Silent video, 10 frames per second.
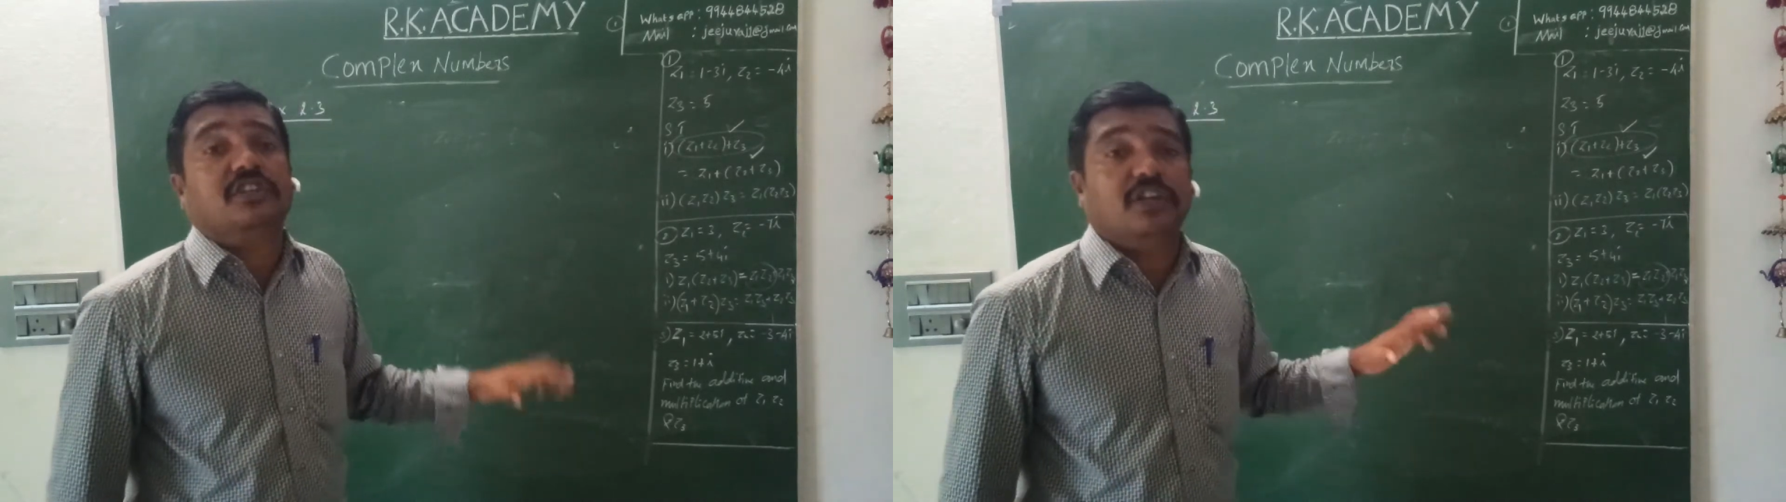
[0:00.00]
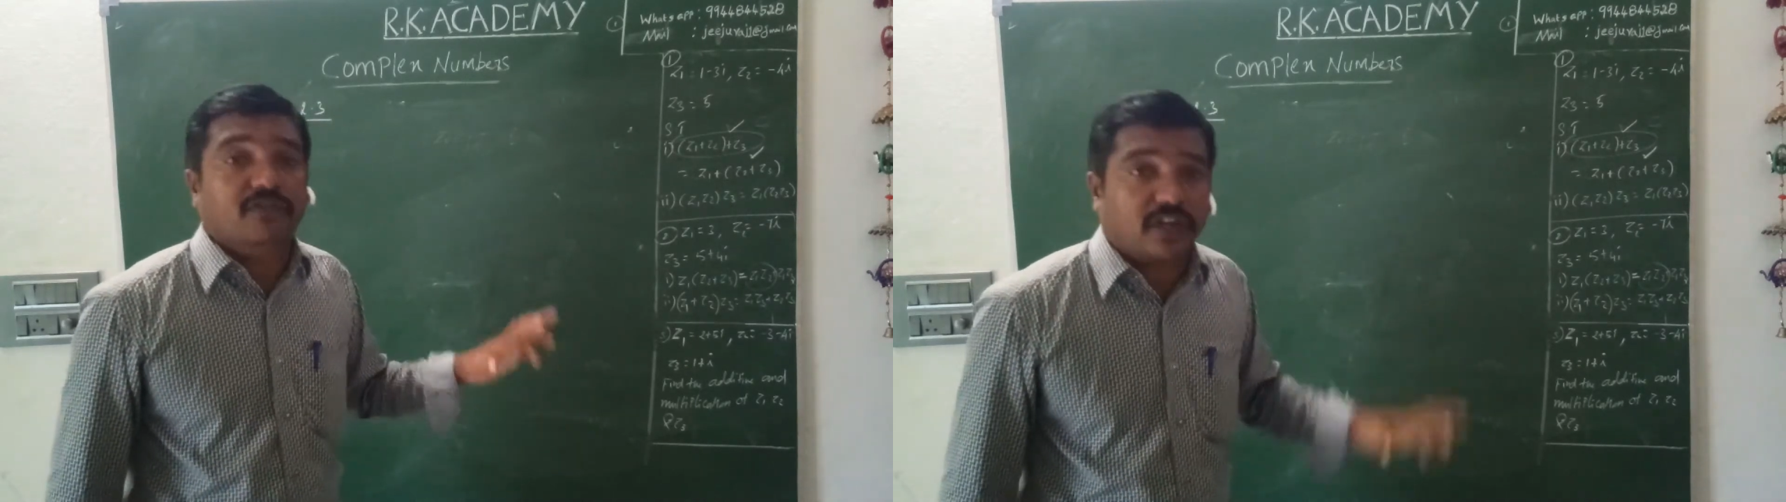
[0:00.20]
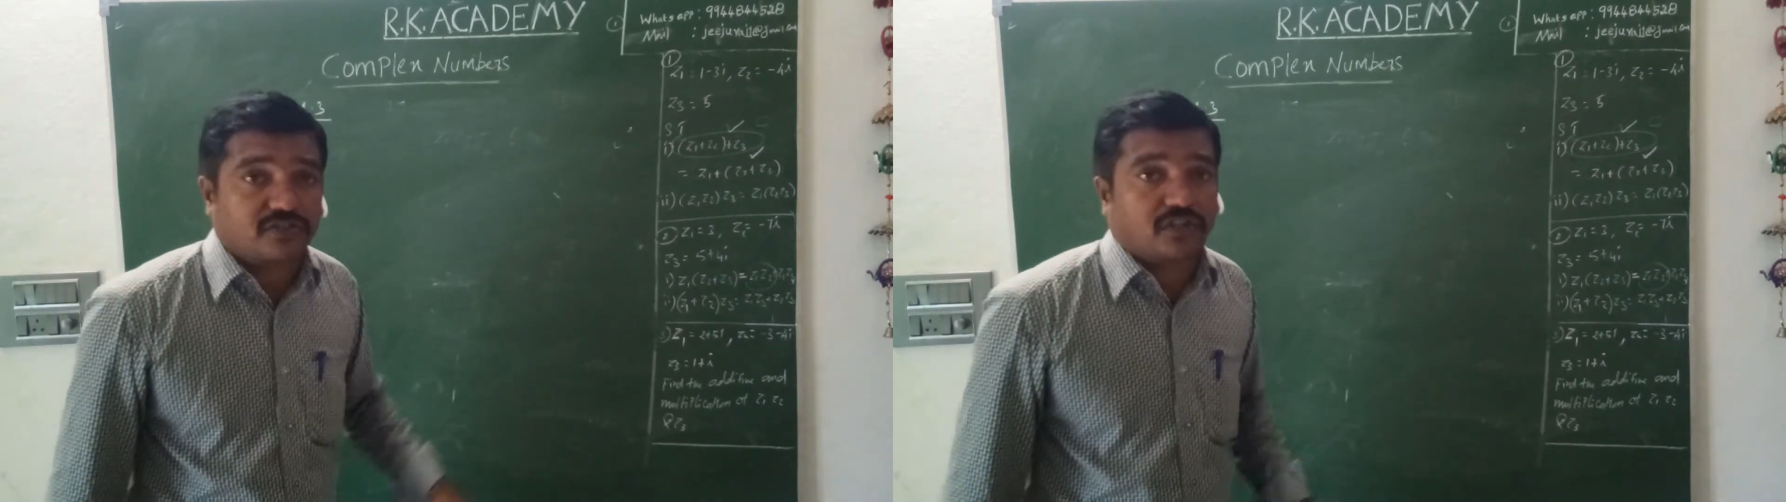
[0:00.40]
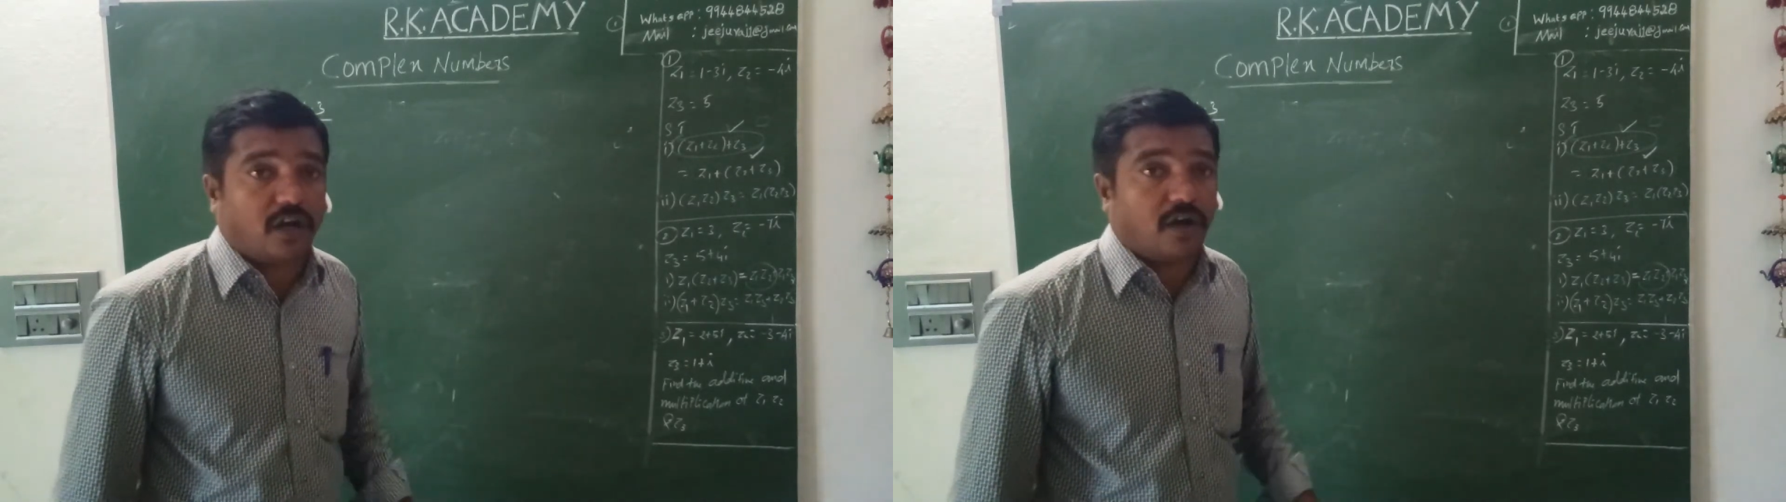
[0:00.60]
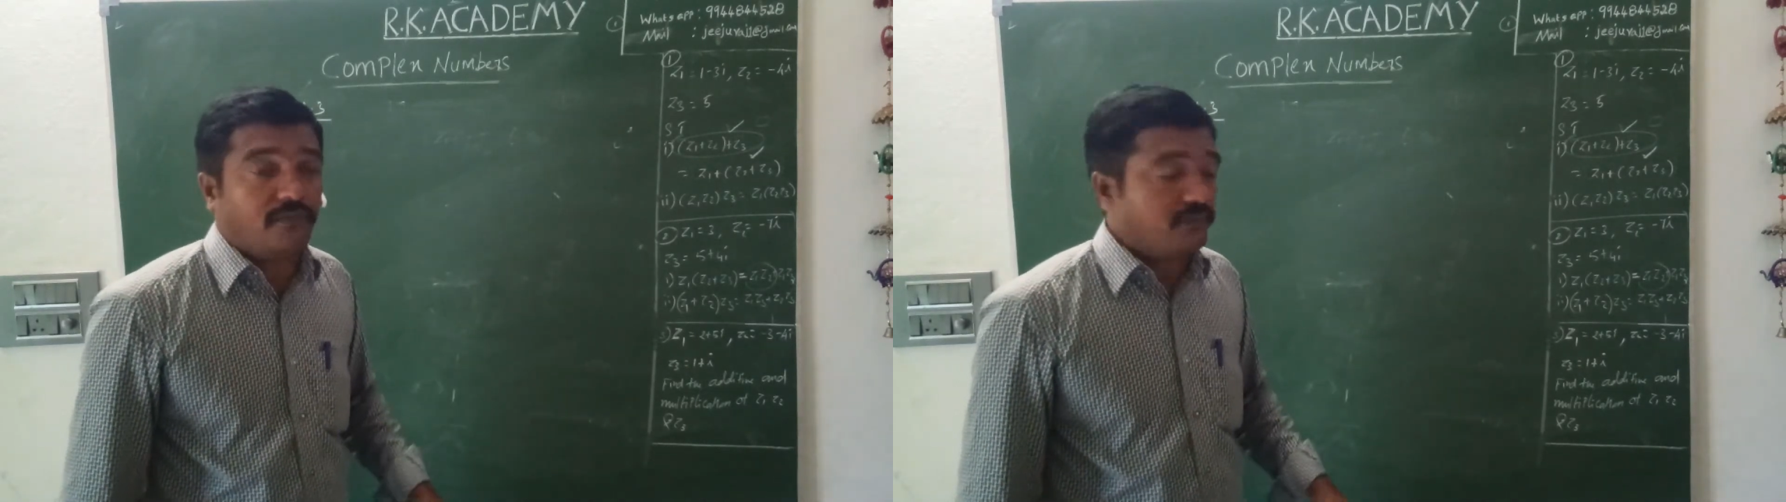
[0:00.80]
inverse
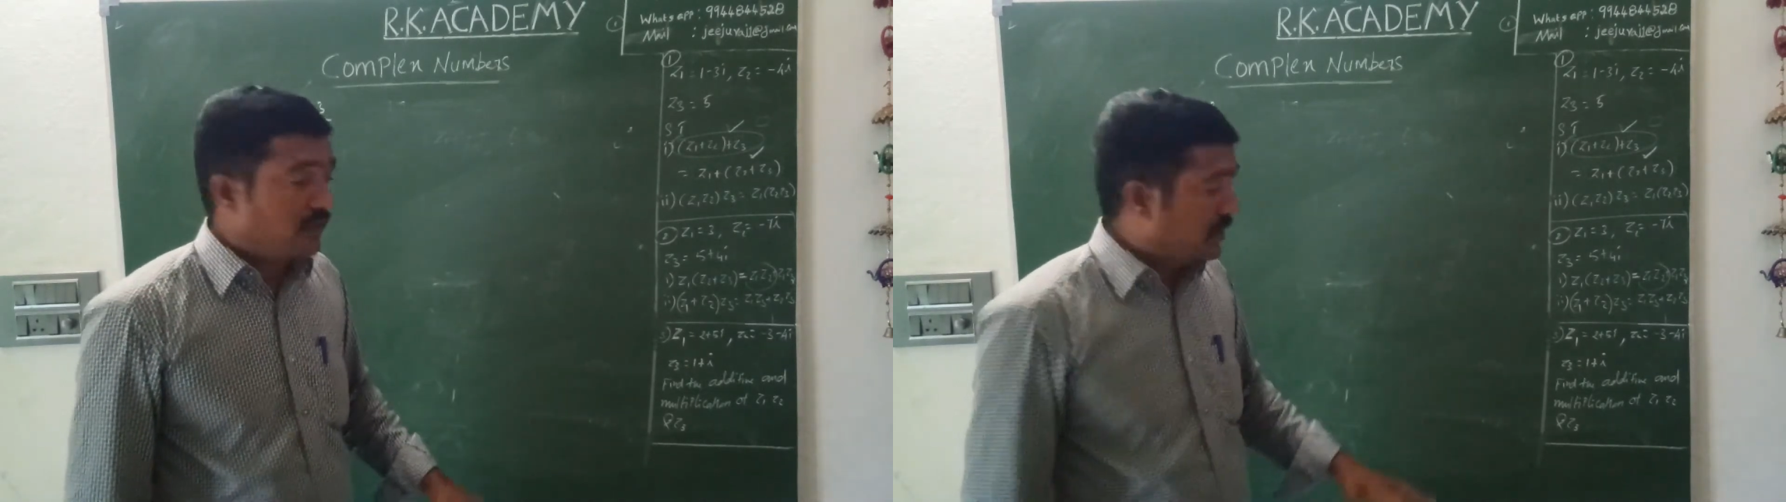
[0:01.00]
of